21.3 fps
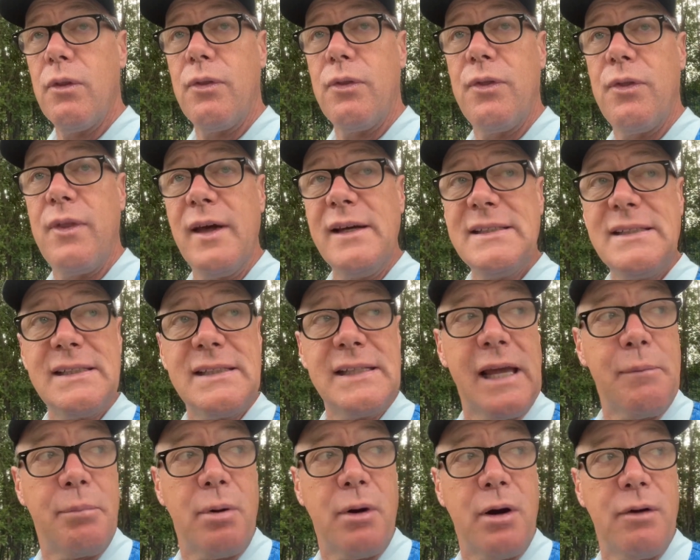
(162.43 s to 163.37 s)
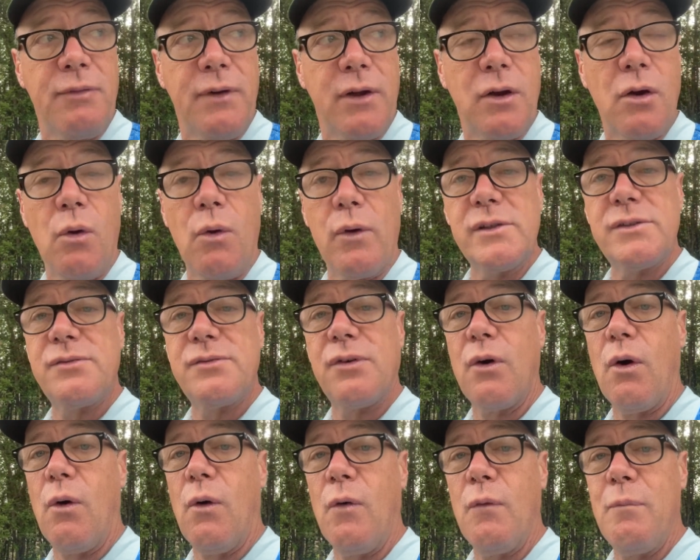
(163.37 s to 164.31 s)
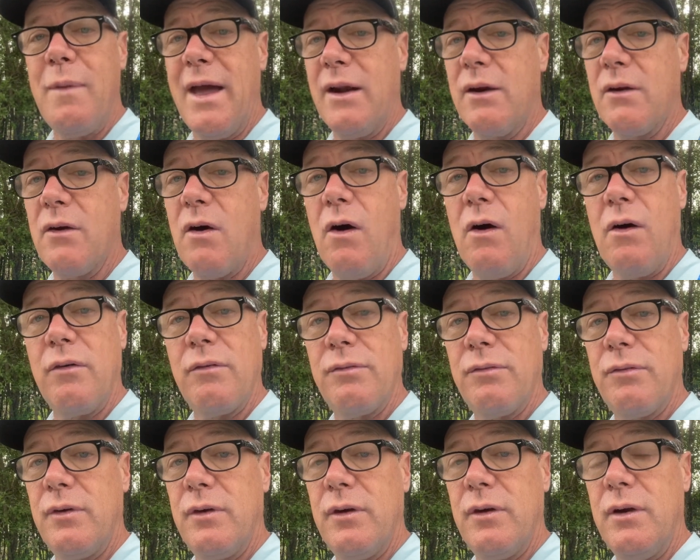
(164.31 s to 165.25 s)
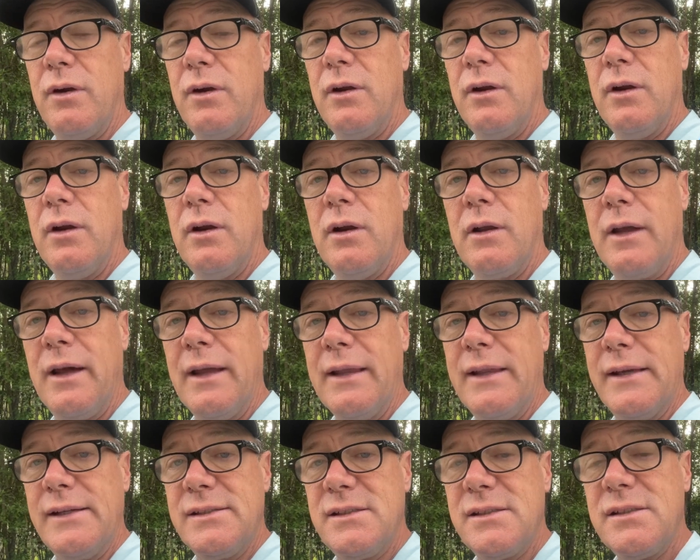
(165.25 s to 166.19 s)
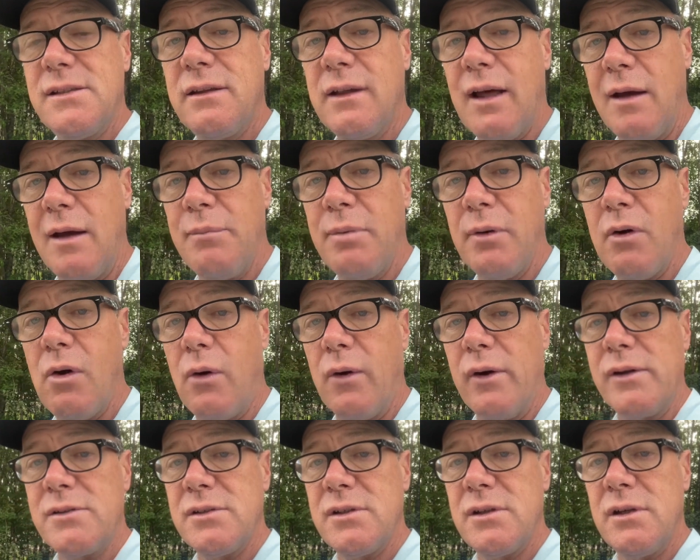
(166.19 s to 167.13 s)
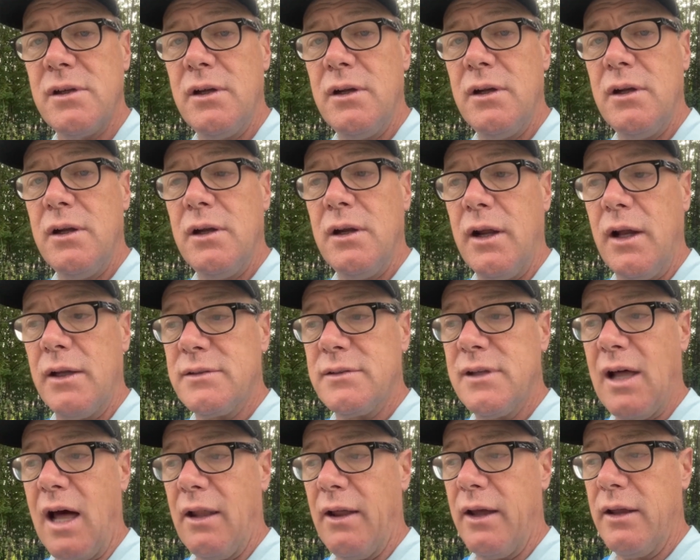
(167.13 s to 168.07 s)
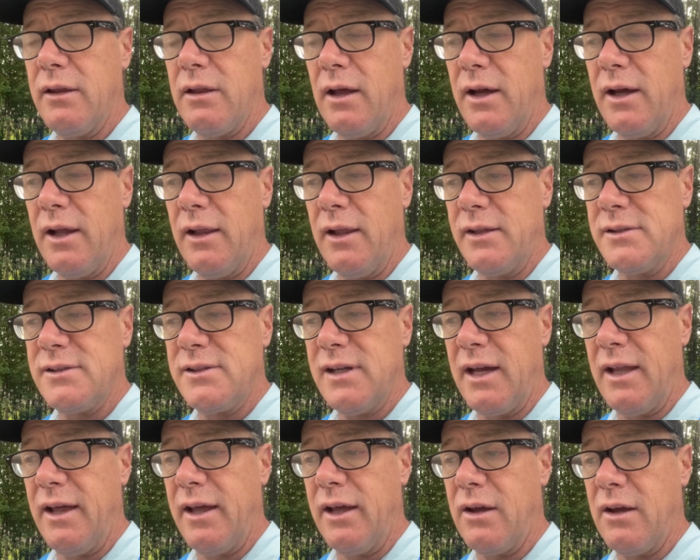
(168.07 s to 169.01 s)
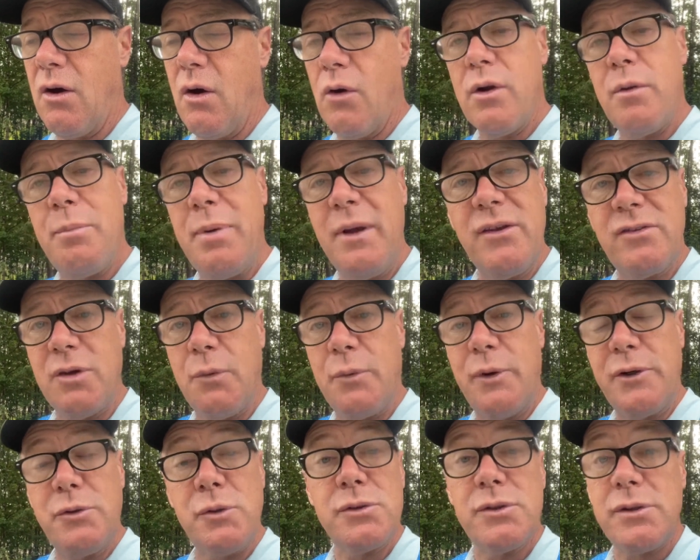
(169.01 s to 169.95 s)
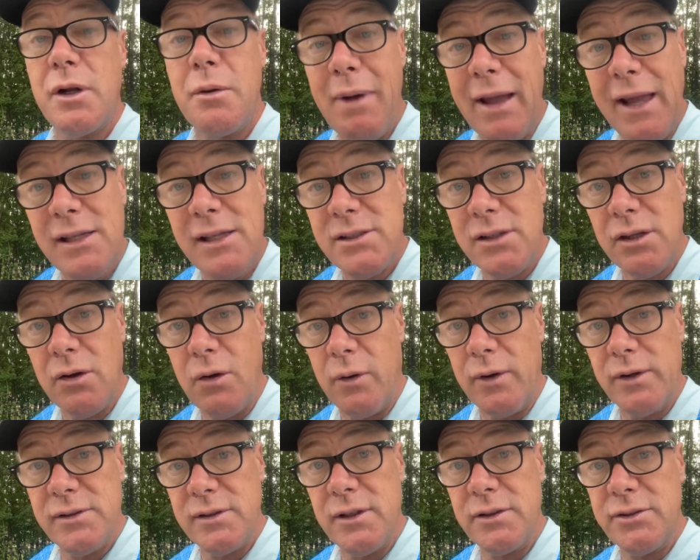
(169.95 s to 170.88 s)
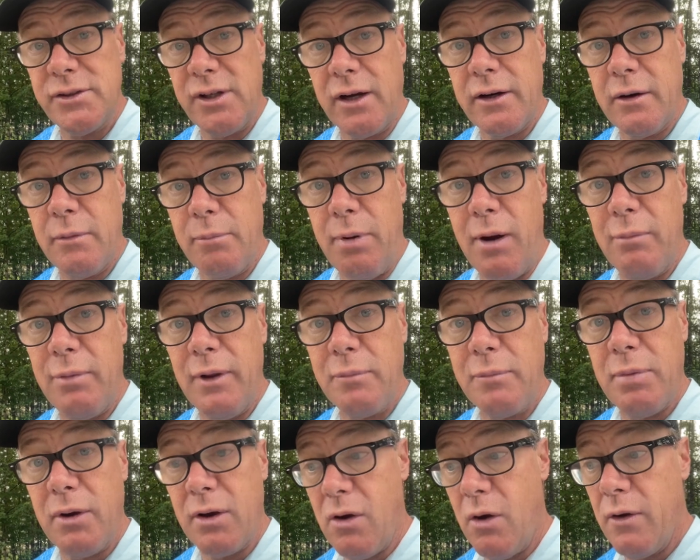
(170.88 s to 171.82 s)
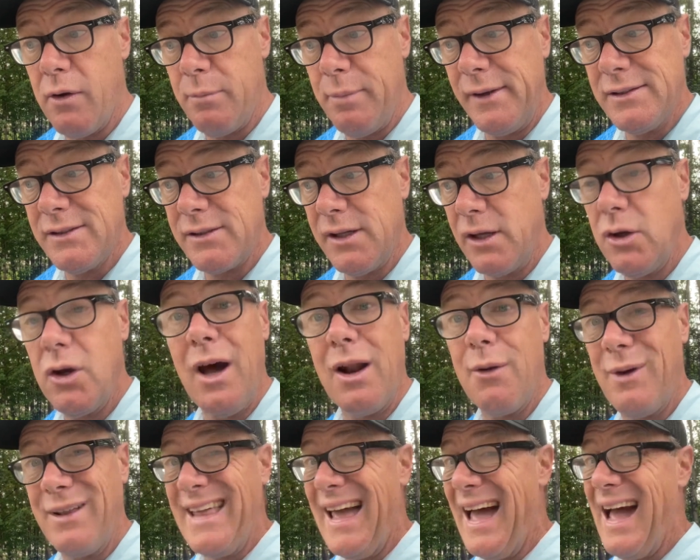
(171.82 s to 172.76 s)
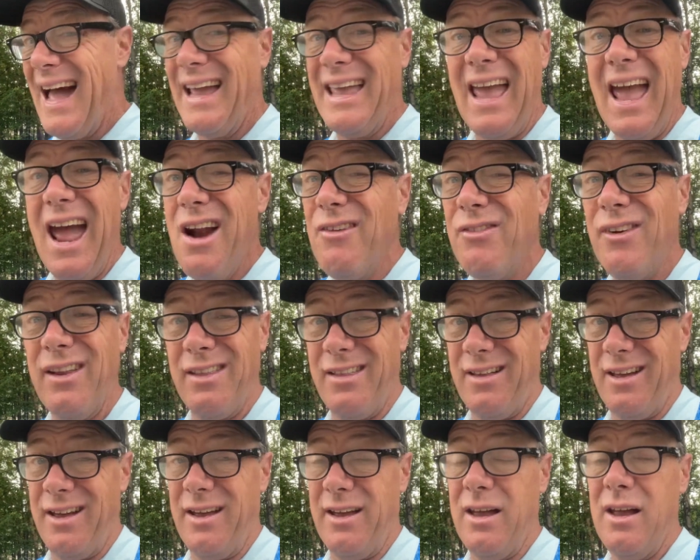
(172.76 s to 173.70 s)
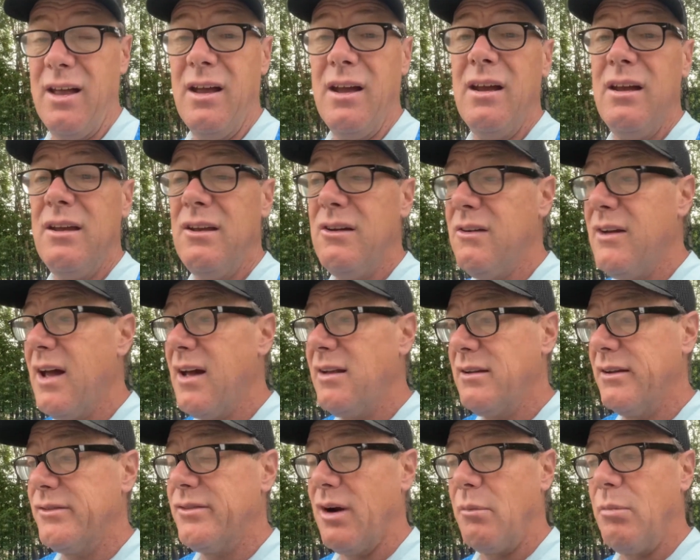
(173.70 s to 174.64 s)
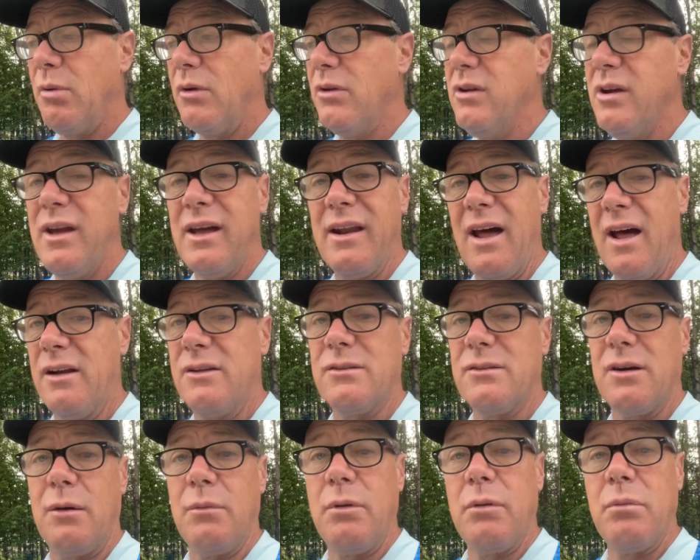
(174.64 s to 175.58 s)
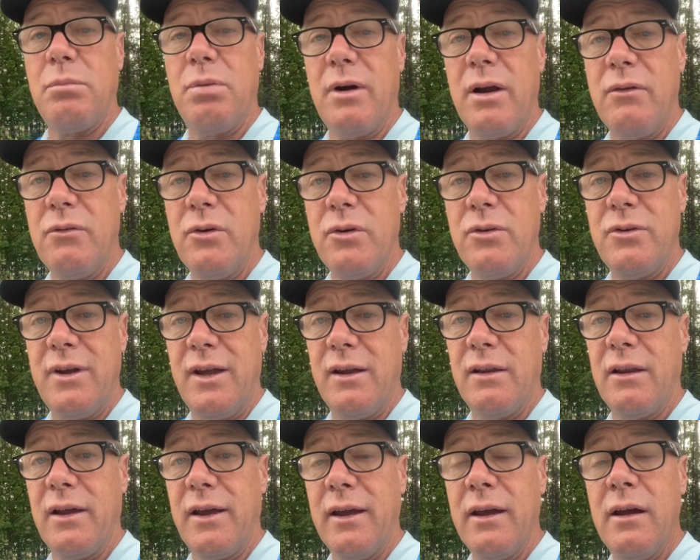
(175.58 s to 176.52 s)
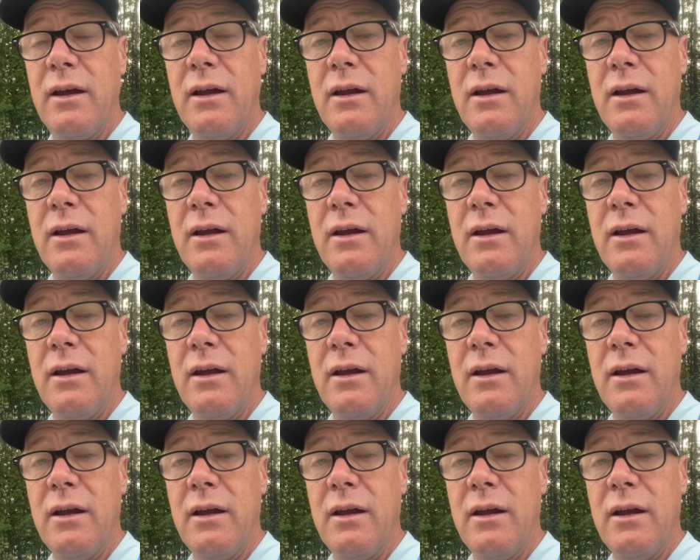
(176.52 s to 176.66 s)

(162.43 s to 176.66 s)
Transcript: this is a perfect course for old man golf. Like, this is the type of course. It's not like Kona Pista, which was an amazing course in the Czech Republic, but Kona Pista, you got to attack everything. You get into trouble, you get out of trouble pretty routinely.